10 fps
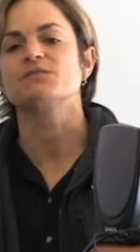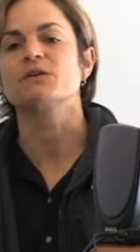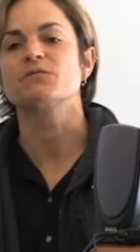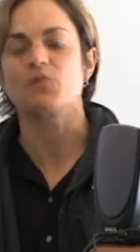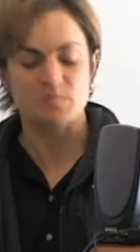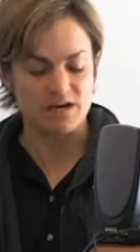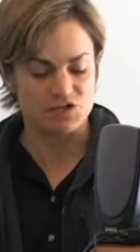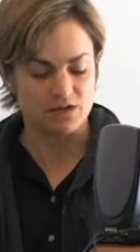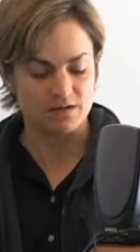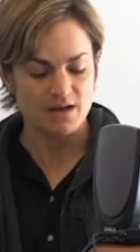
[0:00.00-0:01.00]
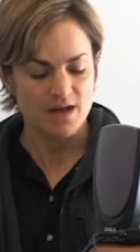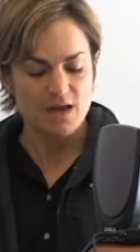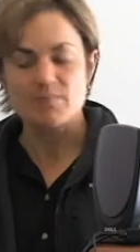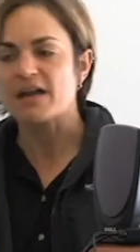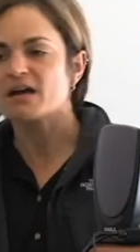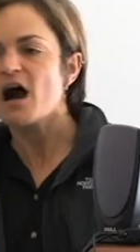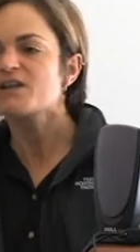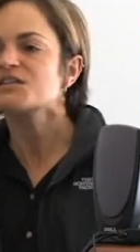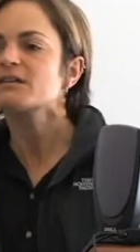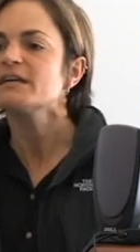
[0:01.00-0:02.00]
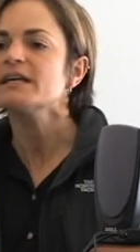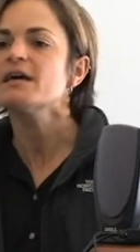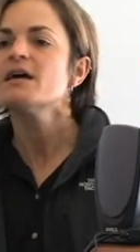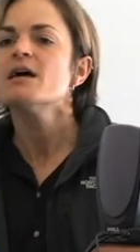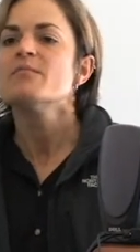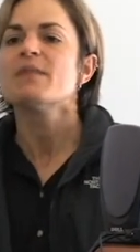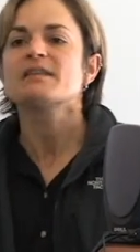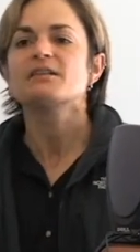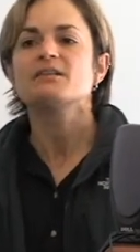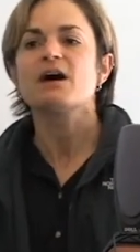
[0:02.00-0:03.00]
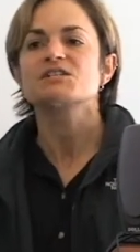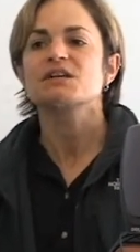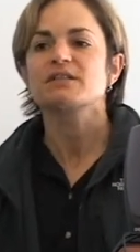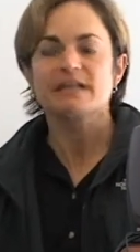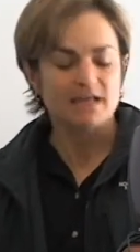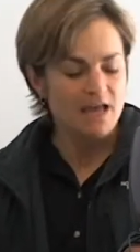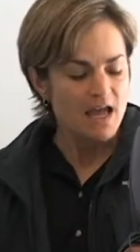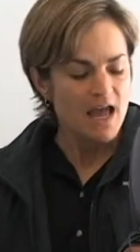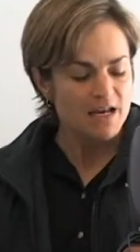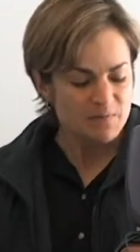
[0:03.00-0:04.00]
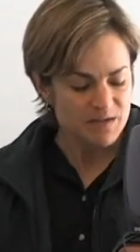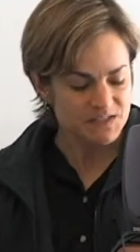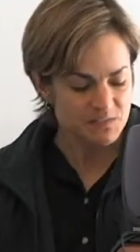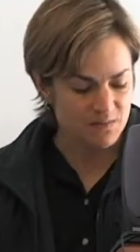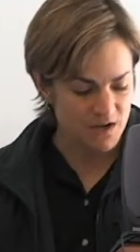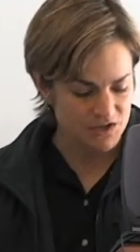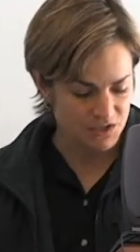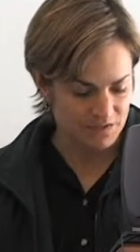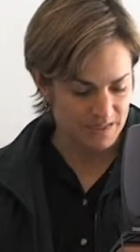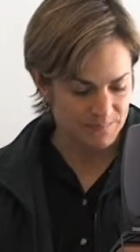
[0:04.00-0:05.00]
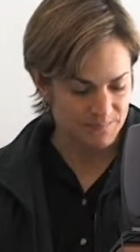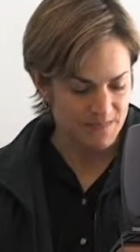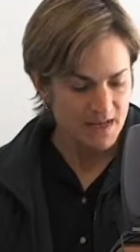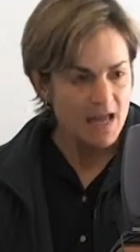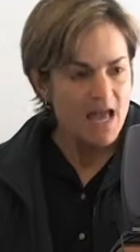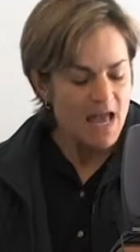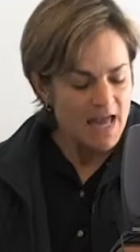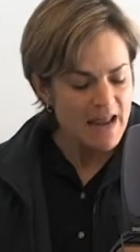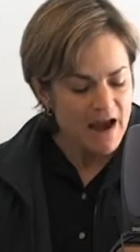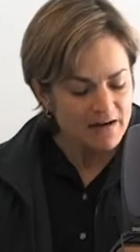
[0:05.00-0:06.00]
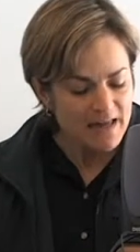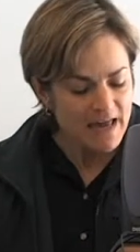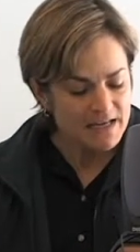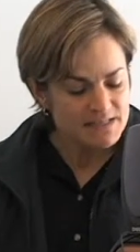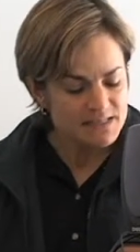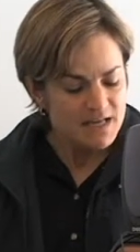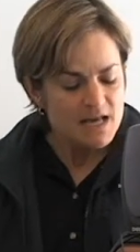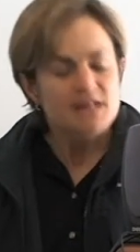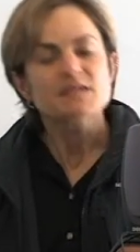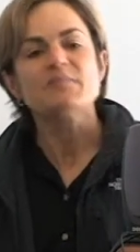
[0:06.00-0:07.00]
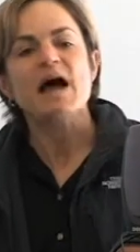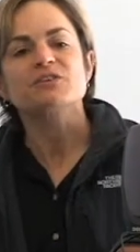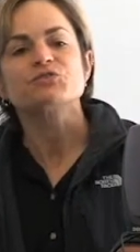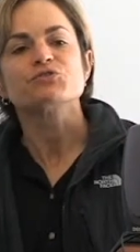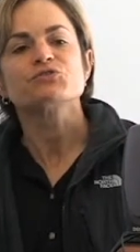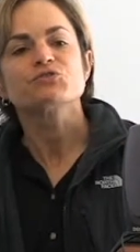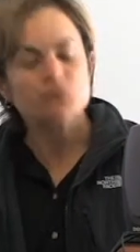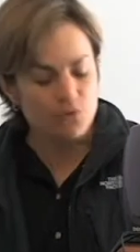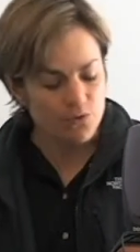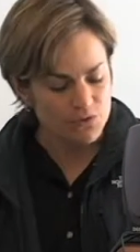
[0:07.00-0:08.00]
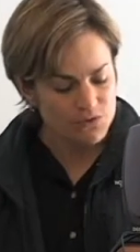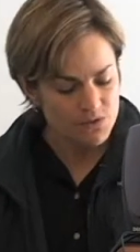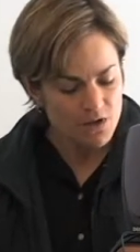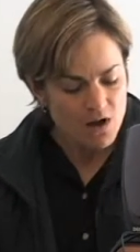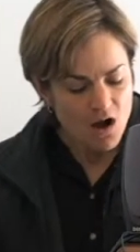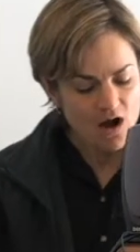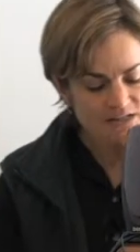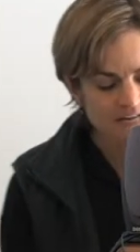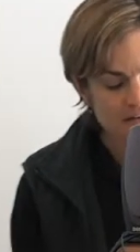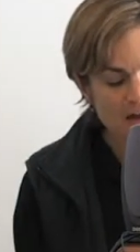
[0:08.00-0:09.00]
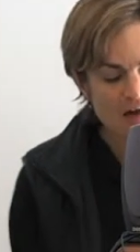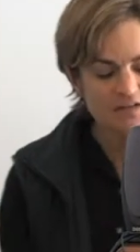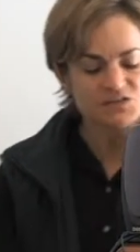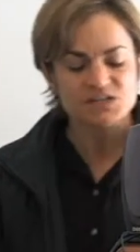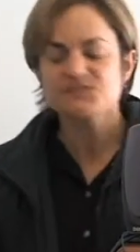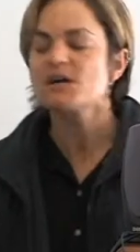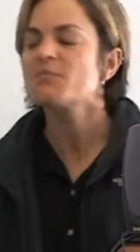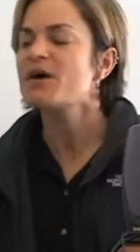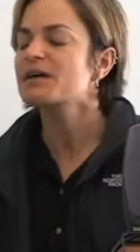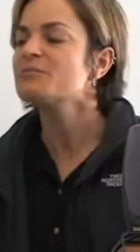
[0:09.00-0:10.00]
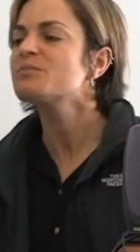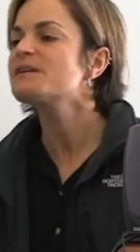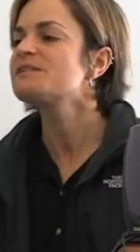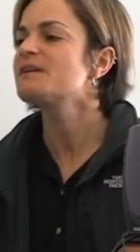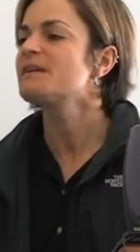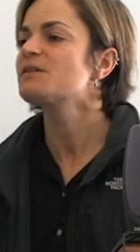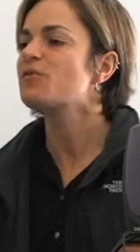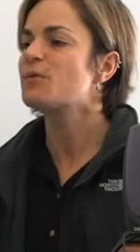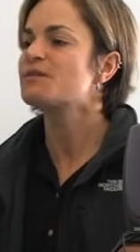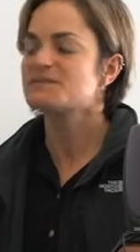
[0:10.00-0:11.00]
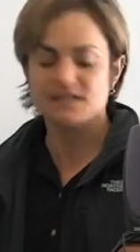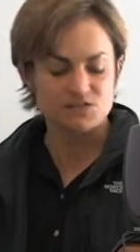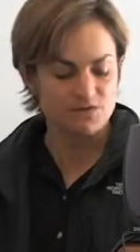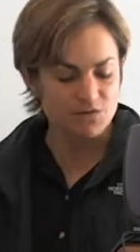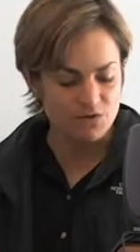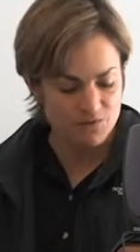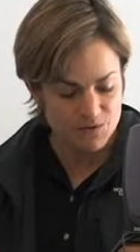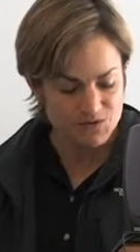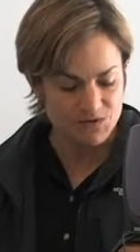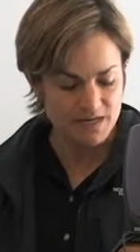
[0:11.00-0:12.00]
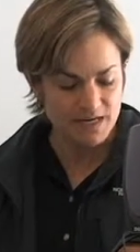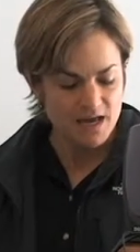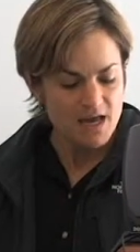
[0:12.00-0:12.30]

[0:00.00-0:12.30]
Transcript: field formation, pedagogically, methodologically, and epistemologically. In our case, the master's tools are technologies somewhat complicit in the corporatization of the university,